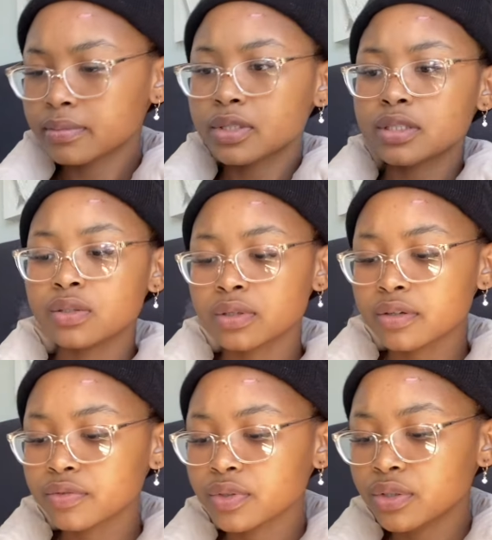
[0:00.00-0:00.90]
just looking
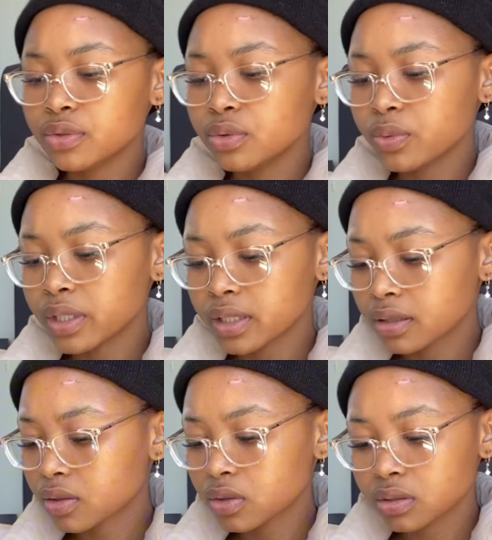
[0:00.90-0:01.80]
for a new wig
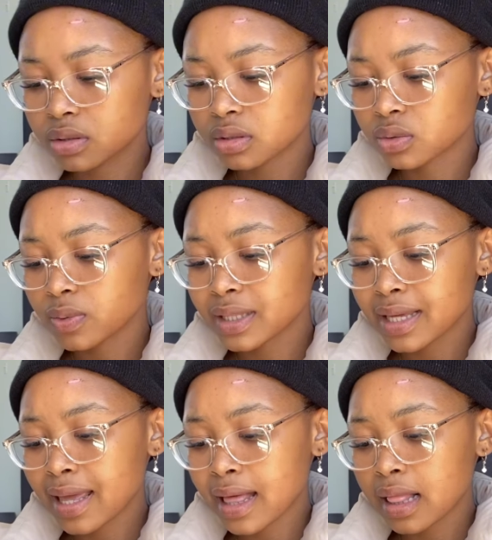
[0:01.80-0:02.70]
because what the
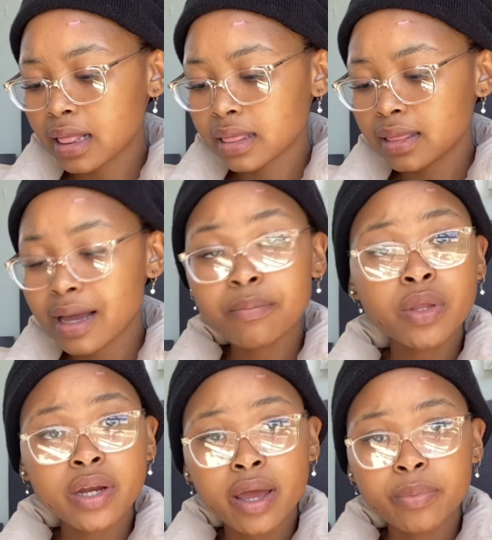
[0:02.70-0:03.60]
hell, I'm
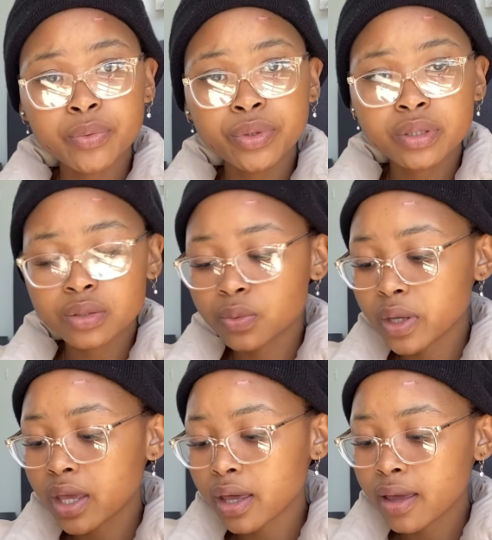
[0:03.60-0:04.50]
not happy with this
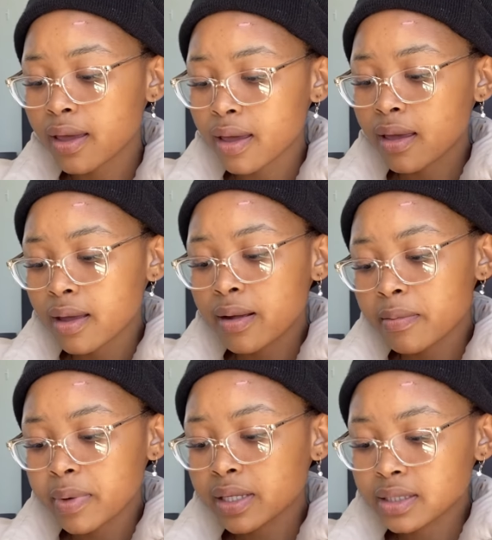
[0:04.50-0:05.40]
wig.
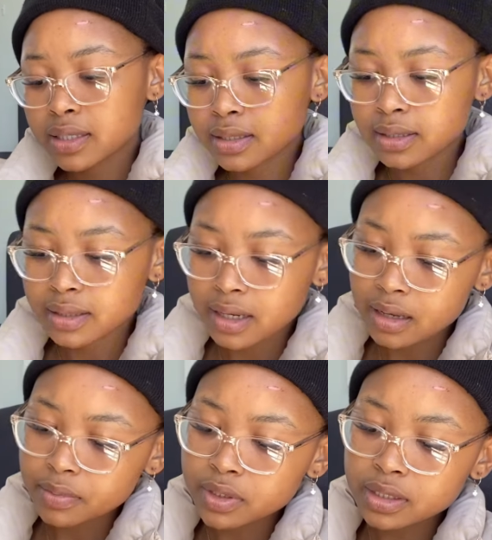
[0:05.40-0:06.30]
But I'm
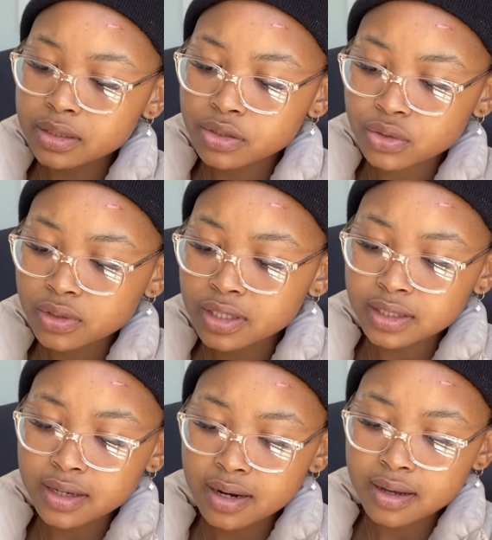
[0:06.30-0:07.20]
gonna install it
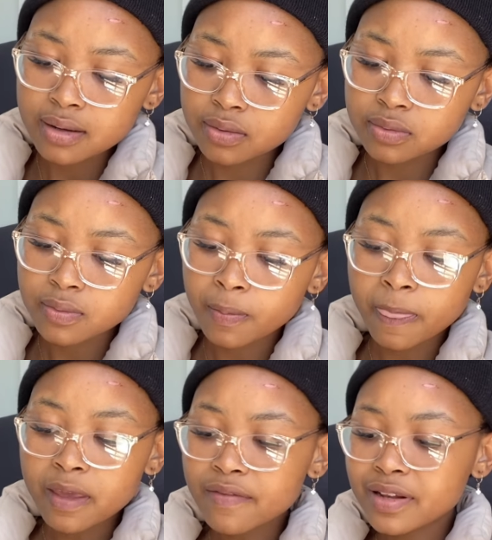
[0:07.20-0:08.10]
now.
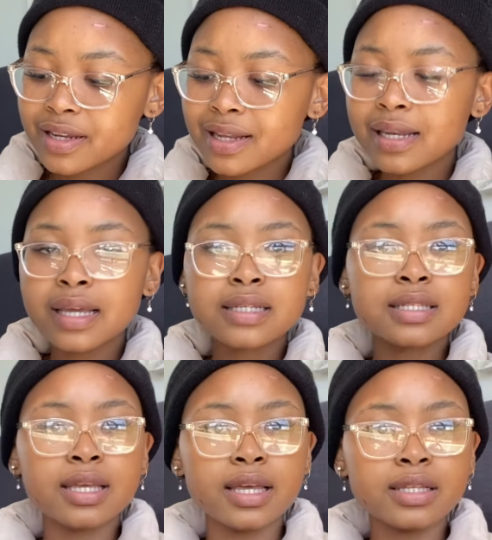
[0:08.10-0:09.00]
Even the lace,
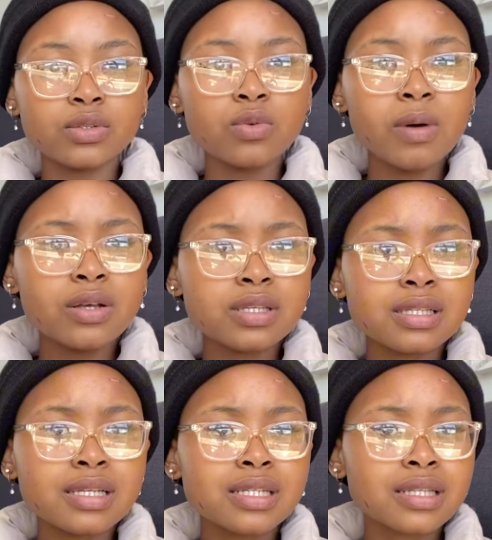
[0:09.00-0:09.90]
guys. Uba also
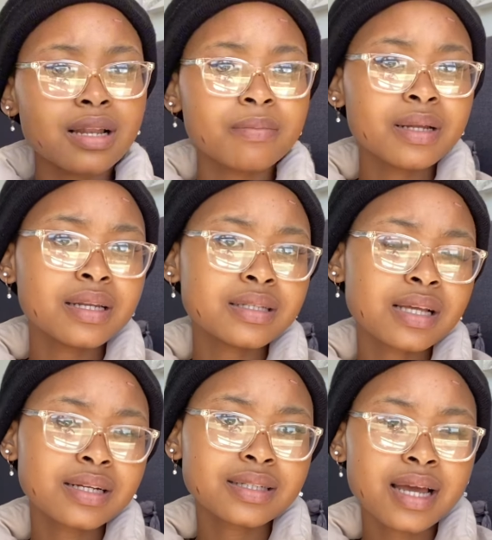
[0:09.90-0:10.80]
says the lama lace
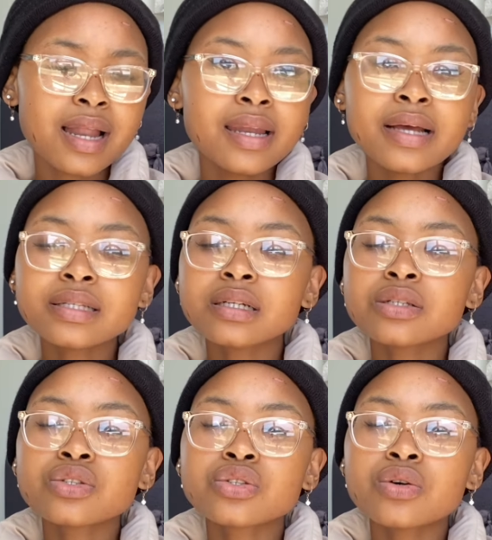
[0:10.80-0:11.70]
at that. Yes, it
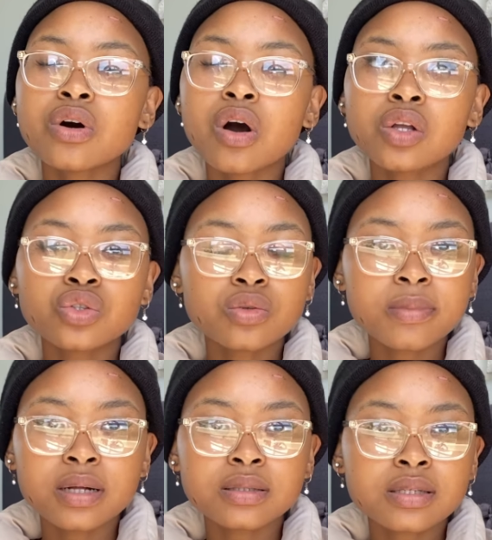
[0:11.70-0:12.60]
is so hard to
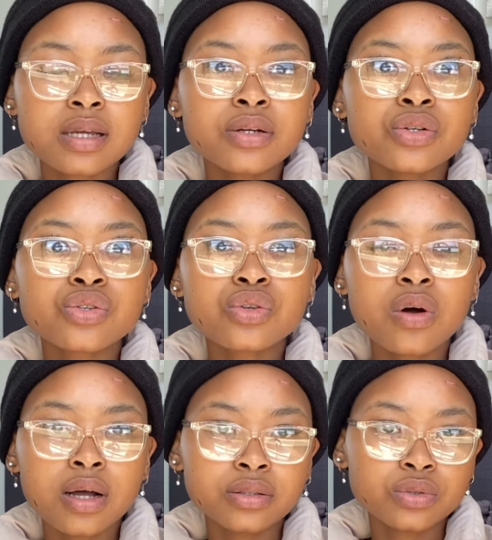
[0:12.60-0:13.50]
melt. It is so
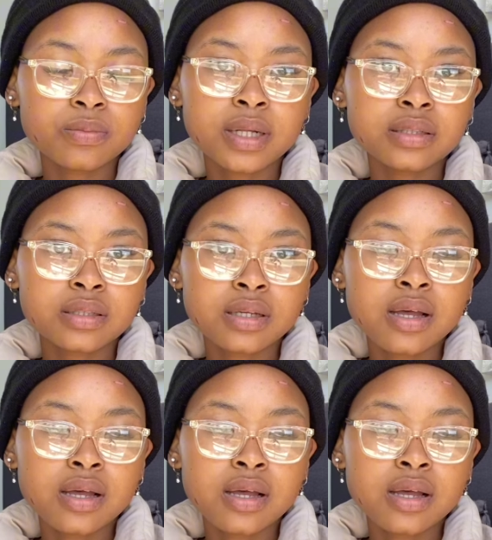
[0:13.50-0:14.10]
hard to melt.